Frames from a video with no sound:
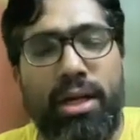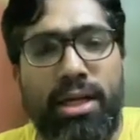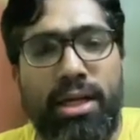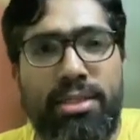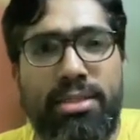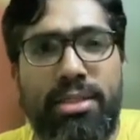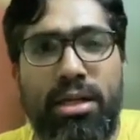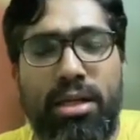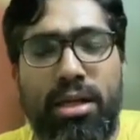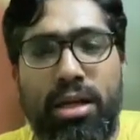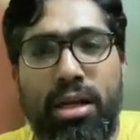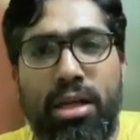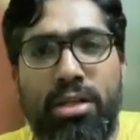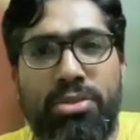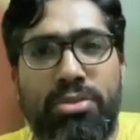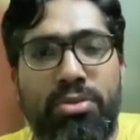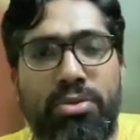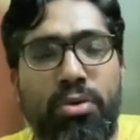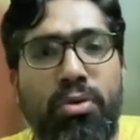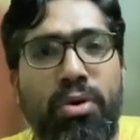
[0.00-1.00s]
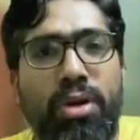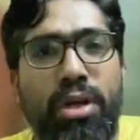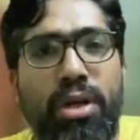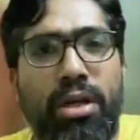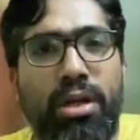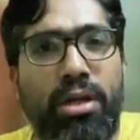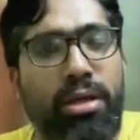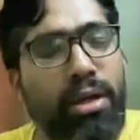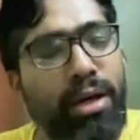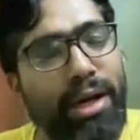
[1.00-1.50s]
politics that are also
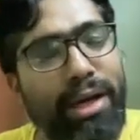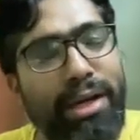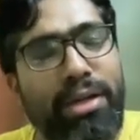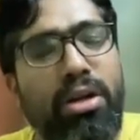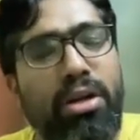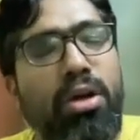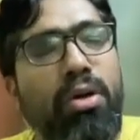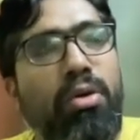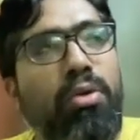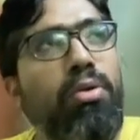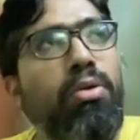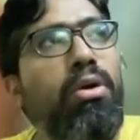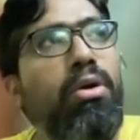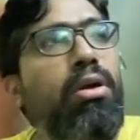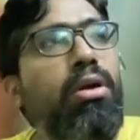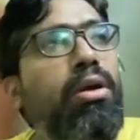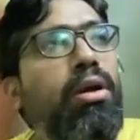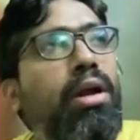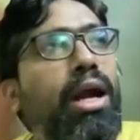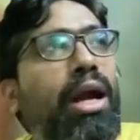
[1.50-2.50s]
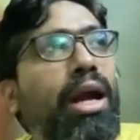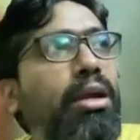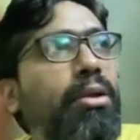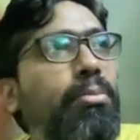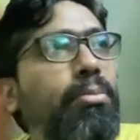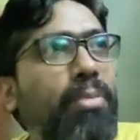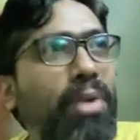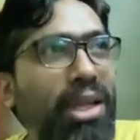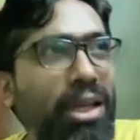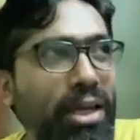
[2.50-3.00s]
going right now,
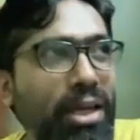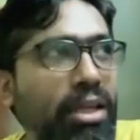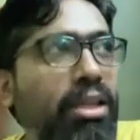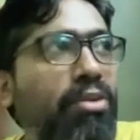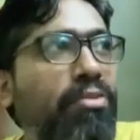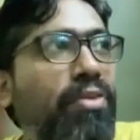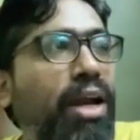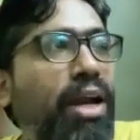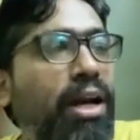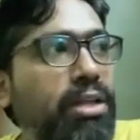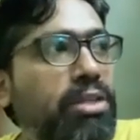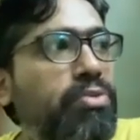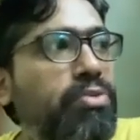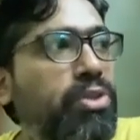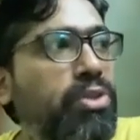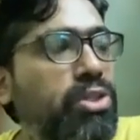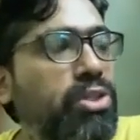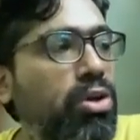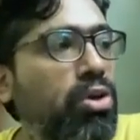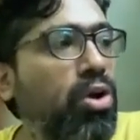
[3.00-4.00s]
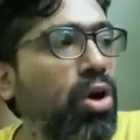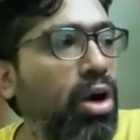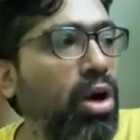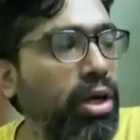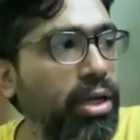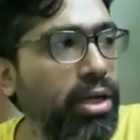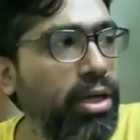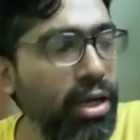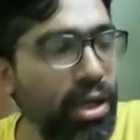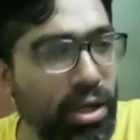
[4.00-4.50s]
and many other factors which are
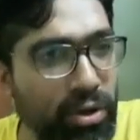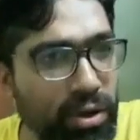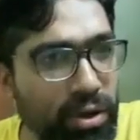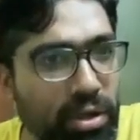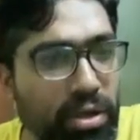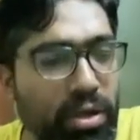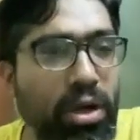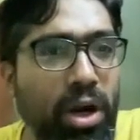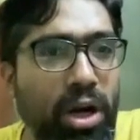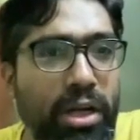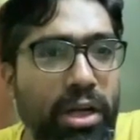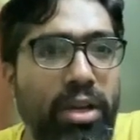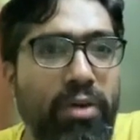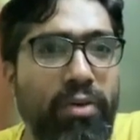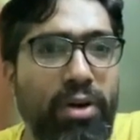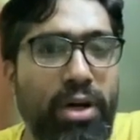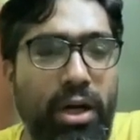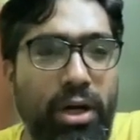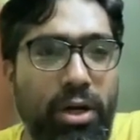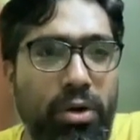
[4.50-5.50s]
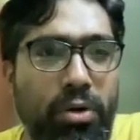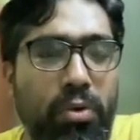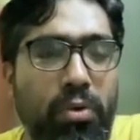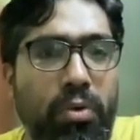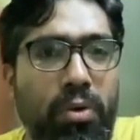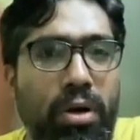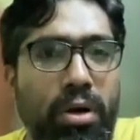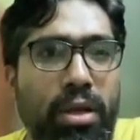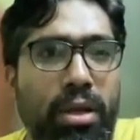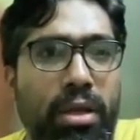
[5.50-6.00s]
not in our
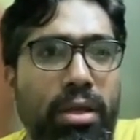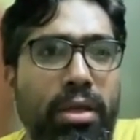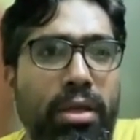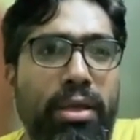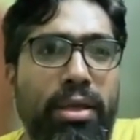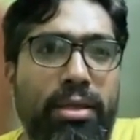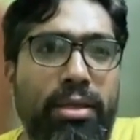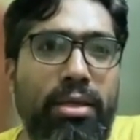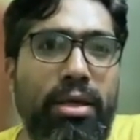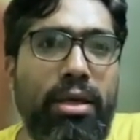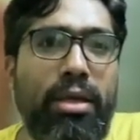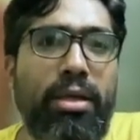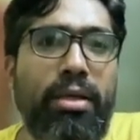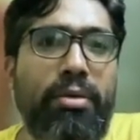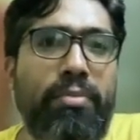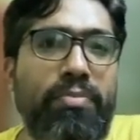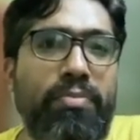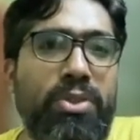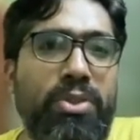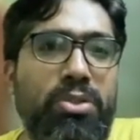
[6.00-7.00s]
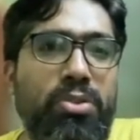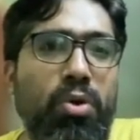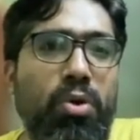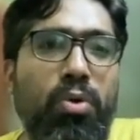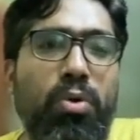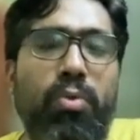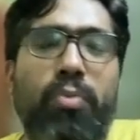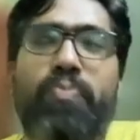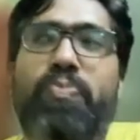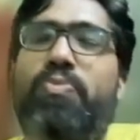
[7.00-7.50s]
control.
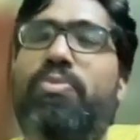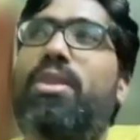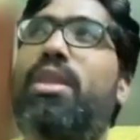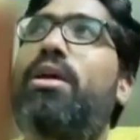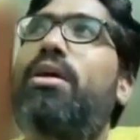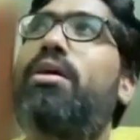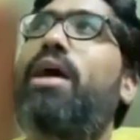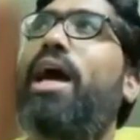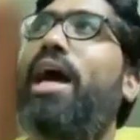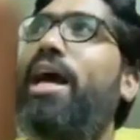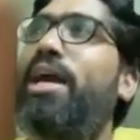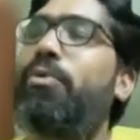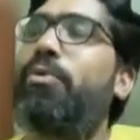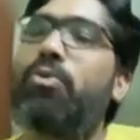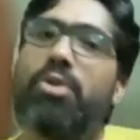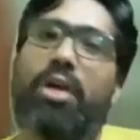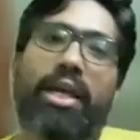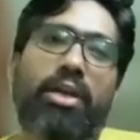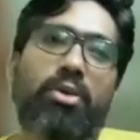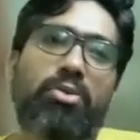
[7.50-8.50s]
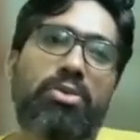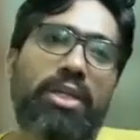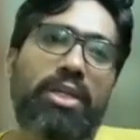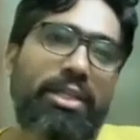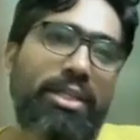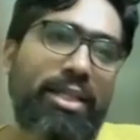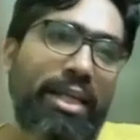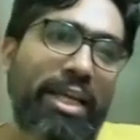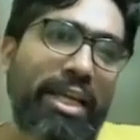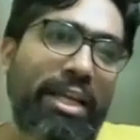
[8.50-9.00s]
So I would like
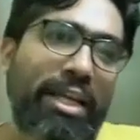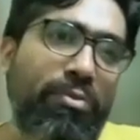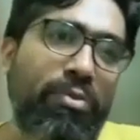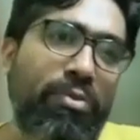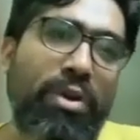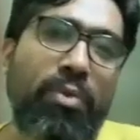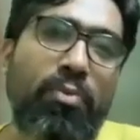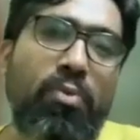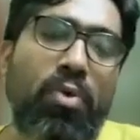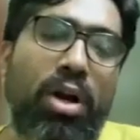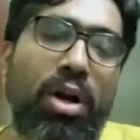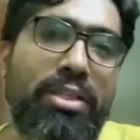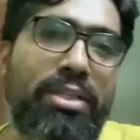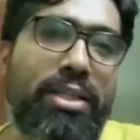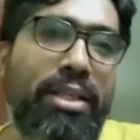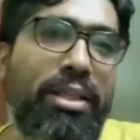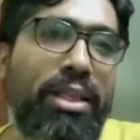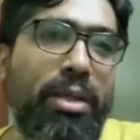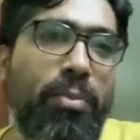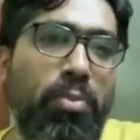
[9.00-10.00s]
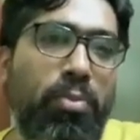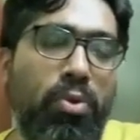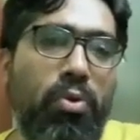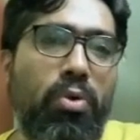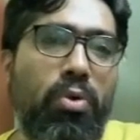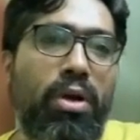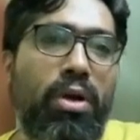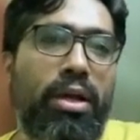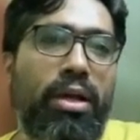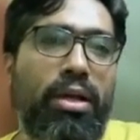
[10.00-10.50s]
to just reframe what Sandeep
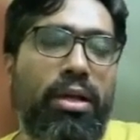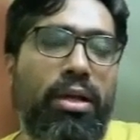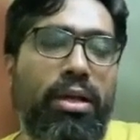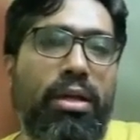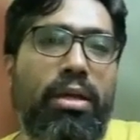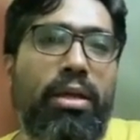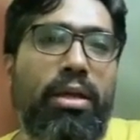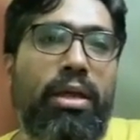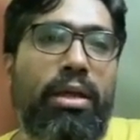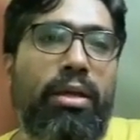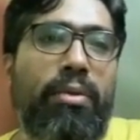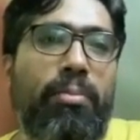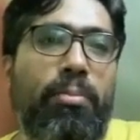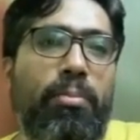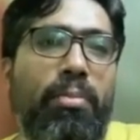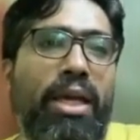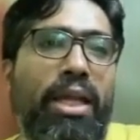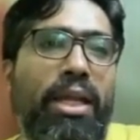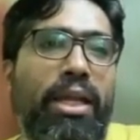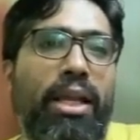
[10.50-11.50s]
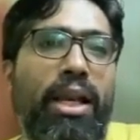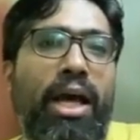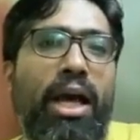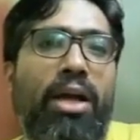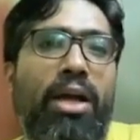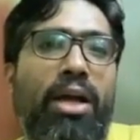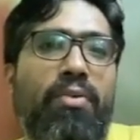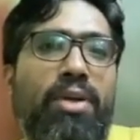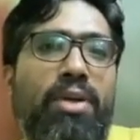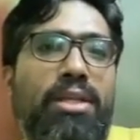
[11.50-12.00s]
told. Many
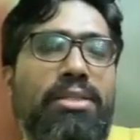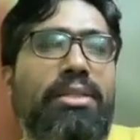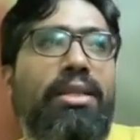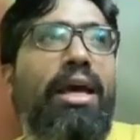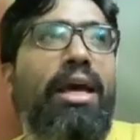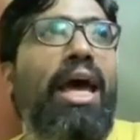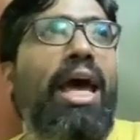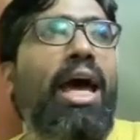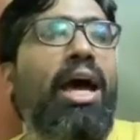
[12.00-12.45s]
languages